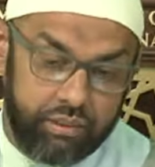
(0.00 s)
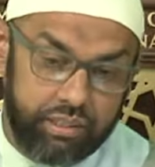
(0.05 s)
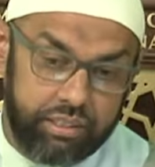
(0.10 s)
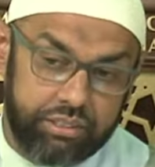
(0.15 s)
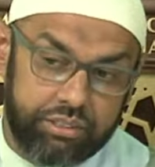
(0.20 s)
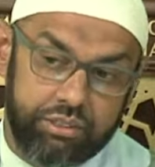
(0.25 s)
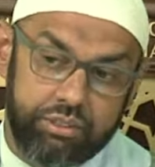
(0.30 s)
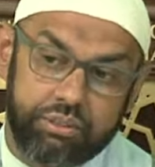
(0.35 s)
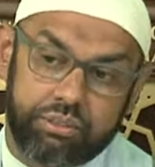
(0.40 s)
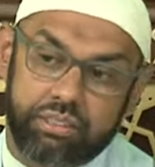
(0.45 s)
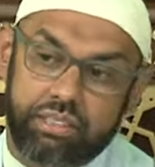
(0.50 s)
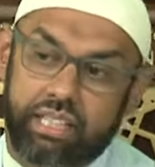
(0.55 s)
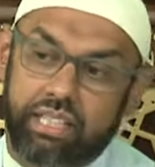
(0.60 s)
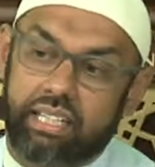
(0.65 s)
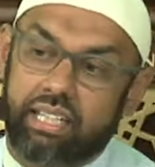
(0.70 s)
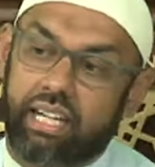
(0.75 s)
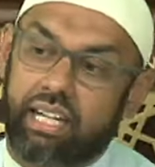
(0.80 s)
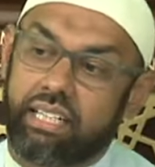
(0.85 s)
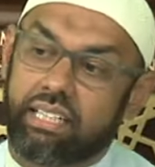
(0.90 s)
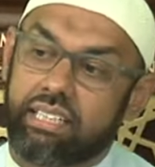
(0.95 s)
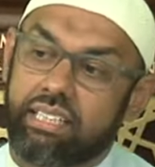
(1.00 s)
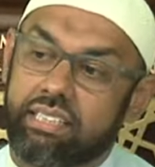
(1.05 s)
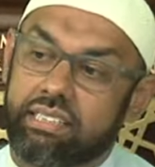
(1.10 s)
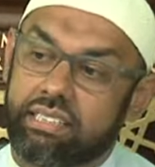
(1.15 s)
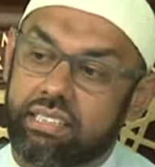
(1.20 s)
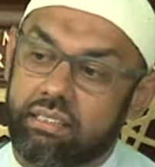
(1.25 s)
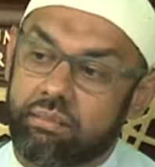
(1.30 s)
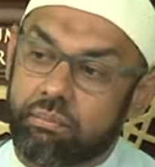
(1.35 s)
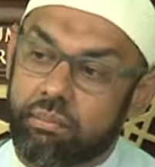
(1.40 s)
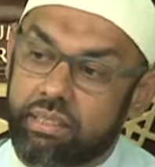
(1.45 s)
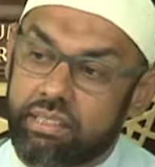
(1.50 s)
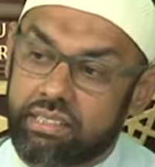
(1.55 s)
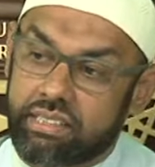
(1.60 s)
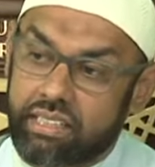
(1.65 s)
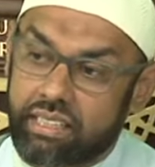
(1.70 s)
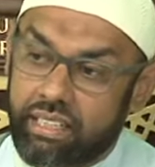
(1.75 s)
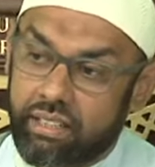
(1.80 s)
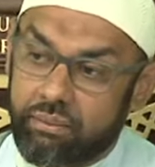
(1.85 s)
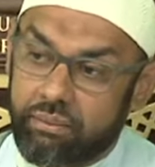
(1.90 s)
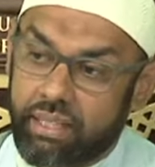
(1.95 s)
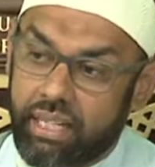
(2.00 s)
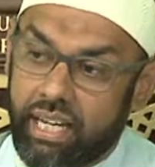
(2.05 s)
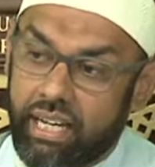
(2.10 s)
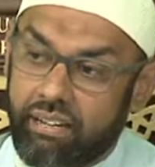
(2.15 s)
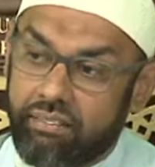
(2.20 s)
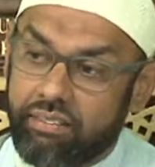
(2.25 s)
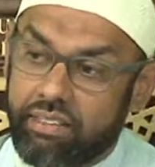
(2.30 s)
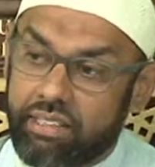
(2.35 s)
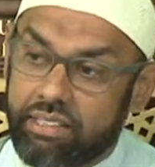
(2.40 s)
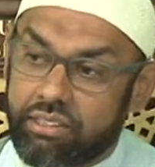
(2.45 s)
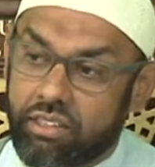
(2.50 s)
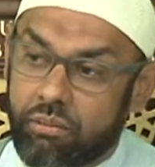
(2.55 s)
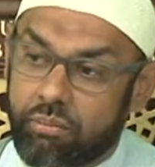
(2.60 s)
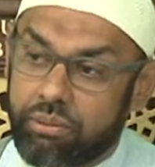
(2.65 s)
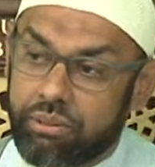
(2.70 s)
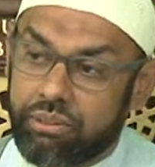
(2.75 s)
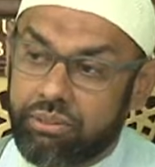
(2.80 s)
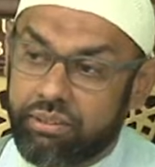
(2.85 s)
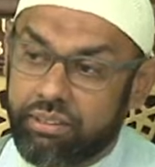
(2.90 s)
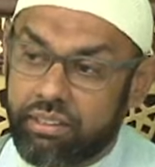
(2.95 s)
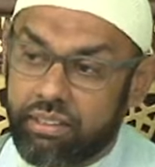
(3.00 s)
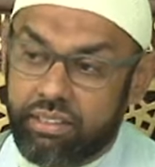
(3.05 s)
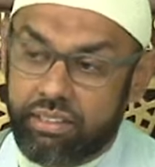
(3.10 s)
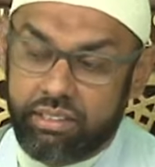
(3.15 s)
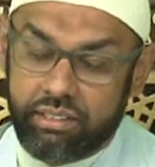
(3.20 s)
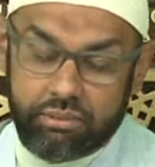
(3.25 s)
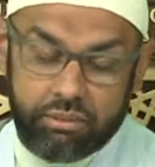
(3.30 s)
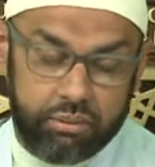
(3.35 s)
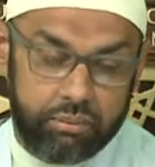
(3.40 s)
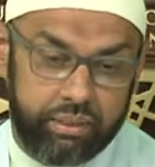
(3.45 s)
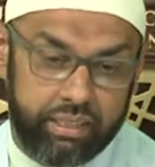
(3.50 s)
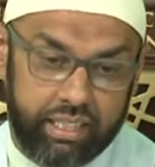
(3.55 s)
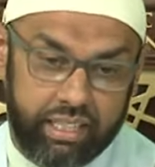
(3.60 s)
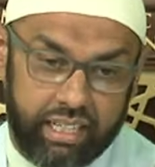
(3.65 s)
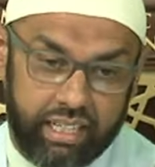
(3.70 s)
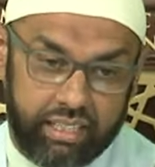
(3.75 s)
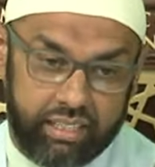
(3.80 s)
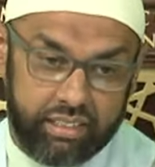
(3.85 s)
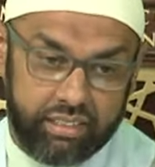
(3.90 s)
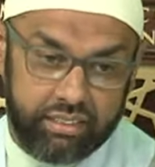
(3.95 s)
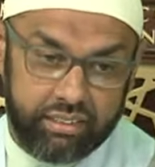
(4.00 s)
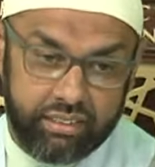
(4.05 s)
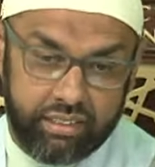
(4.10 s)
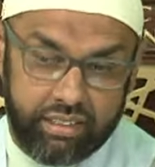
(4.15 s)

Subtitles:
It's due to that kindness and mercy that we have these opportunities where we gather